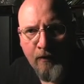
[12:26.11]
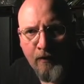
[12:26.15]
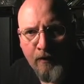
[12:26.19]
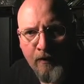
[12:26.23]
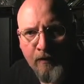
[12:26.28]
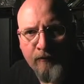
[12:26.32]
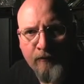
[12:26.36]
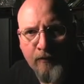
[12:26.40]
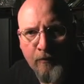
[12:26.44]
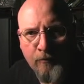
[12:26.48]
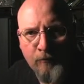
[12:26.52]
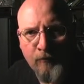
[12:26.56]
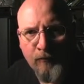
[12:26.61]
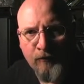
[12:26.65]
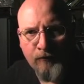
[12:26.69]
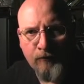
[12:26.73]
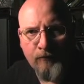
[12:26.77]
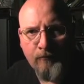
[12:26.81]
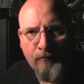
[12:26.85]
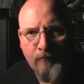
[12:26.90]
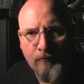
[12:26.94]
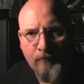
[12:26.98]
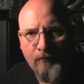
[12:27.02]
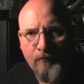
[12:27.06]
except
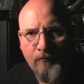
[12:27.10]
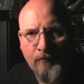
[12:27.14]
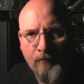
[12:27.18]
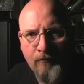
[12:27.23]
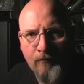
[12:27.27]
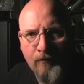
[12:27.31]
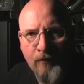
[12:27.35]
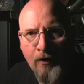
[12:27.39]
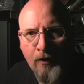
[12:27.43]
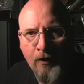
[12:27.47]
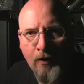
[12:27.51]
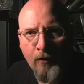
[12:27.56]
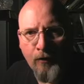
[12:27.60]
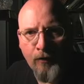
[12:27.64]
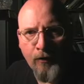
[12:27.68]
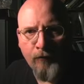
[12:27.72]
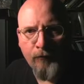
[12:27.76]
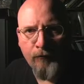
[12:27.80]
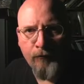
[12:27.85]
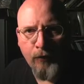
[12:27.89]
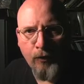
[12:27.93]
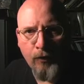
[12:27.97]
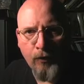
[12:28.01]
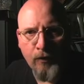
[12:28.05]
just, you know, the
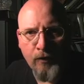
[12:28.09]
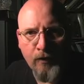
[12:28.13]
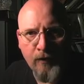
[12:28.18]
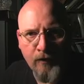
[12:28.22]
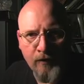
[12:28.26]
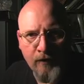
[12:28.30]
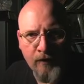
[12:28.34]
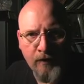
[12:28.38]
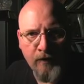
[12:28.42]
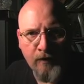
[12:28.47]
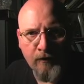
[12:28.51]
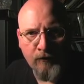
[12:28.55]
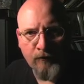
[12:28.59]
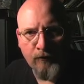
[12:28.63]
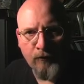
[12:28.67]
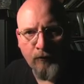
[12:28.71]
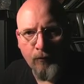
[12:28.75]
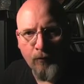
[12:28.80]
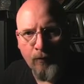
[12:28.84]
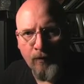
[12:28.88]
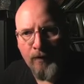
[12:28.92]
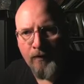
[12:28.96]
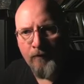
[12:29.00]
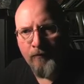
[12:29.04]
fury that hits you
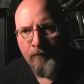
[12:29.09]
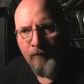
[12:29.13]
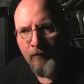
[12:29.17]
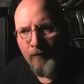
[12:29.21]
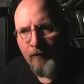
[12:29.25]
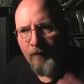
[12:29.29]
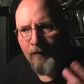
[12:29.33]
when